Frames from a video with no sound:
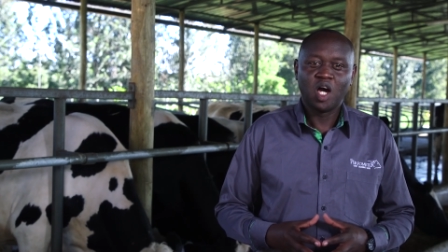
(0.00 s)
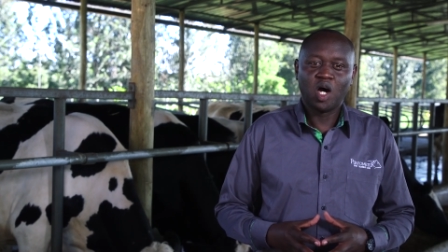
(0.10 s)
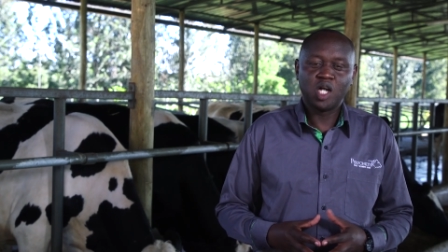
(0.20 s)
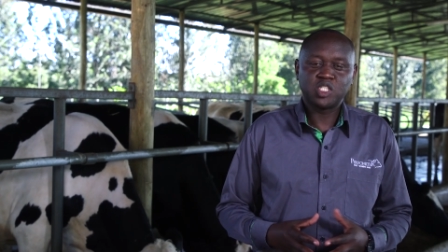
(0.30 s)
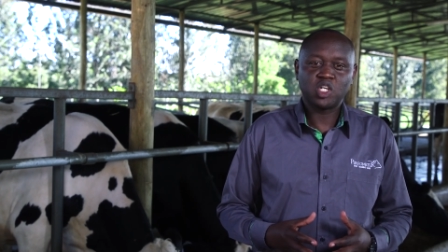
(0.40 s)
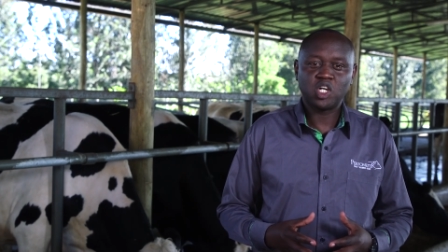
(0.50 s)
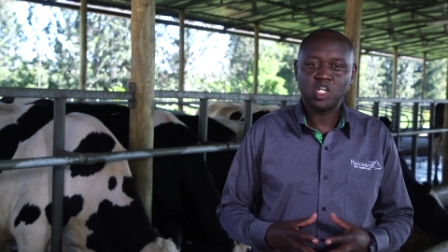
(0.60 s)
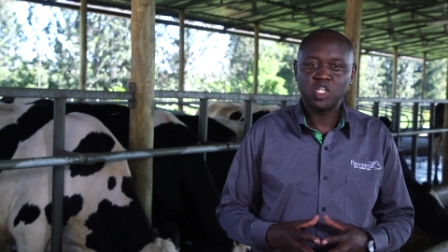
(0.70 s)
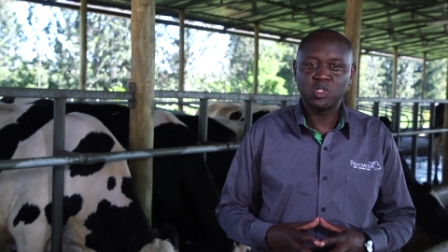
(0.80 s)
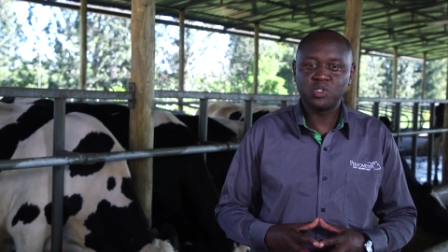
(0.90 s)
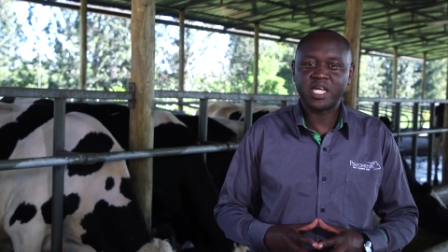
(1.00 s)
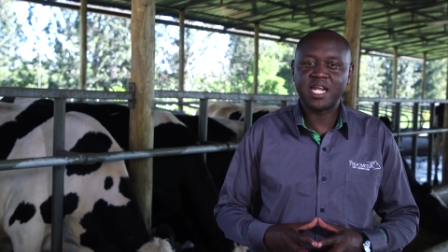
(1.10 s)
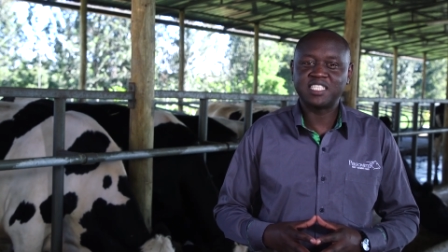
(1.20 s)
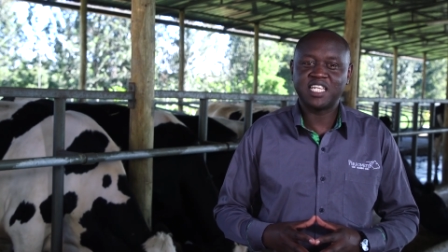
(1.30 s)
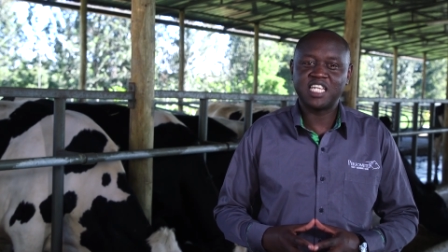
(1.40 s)
Also, use an
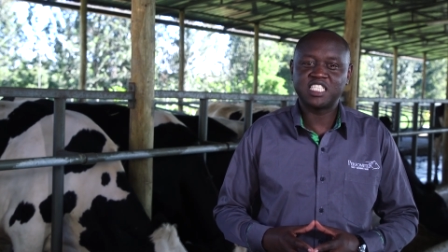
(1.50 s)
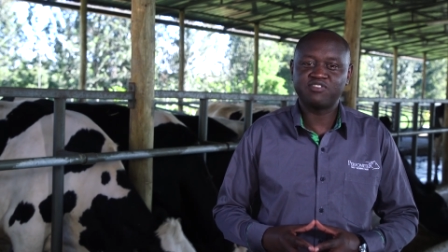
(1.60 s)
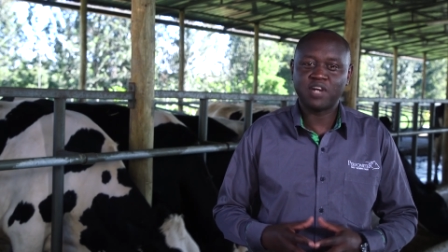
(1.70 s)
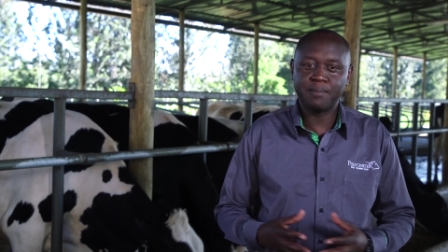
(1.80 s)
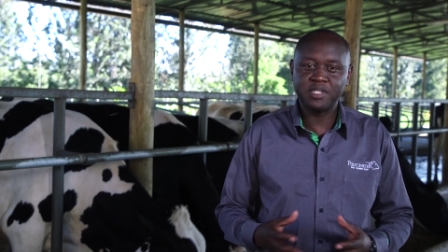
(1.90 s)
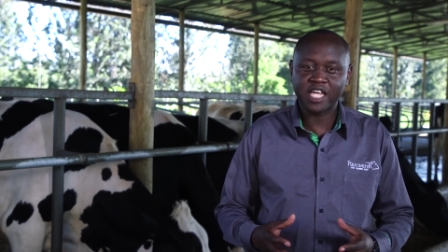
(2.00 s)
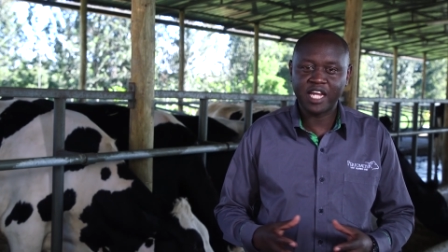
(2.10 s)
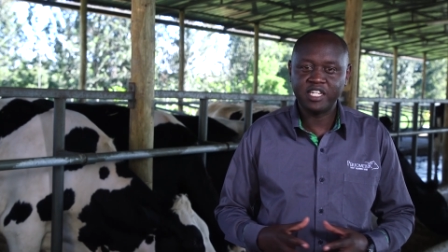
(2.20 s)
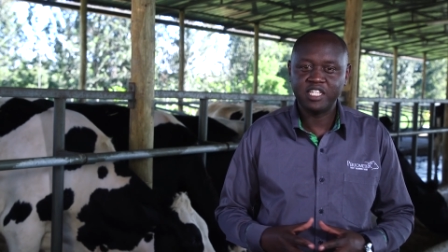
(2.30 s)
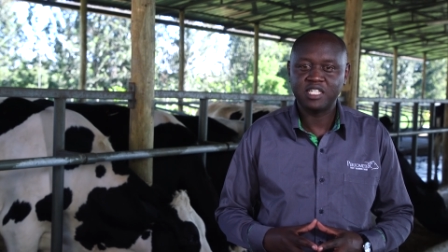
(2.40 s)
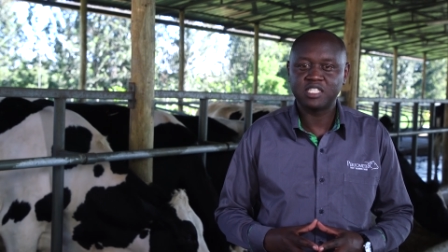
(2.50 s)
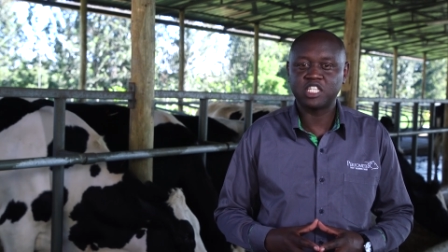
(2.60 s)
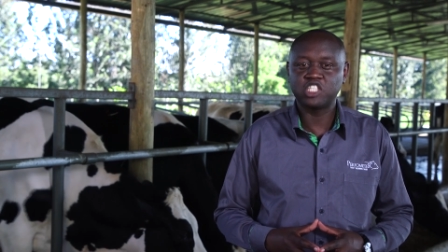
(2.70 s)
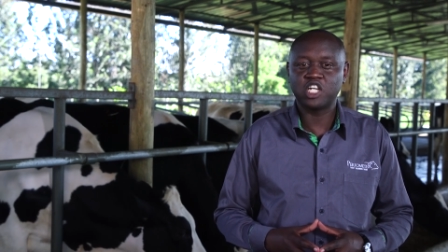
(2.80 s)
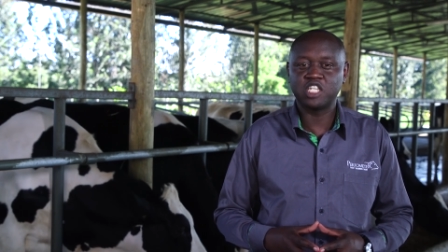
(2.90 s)
unselective herbicide
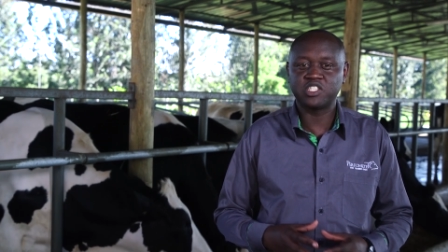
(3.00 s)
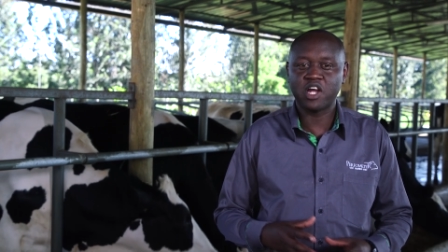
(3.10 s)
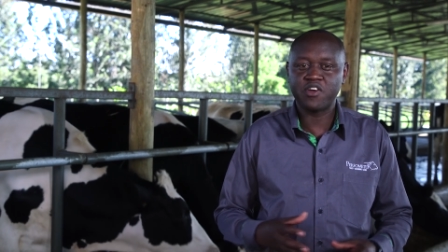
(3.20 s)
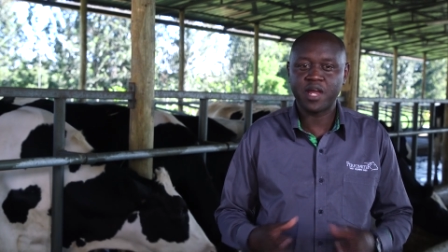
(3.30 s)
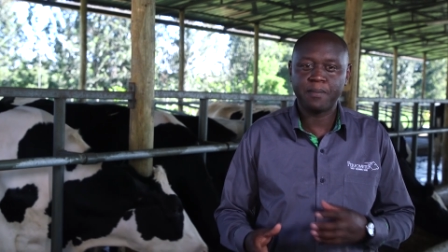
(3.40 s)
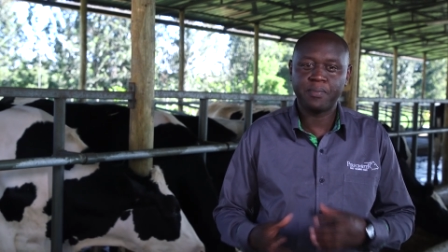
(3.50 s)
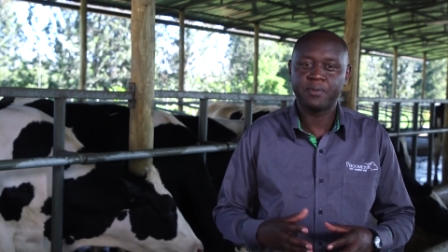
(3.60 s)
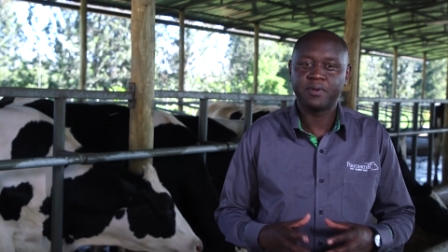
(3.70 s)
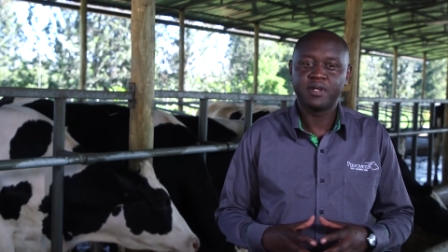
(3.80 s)
such as Roundup.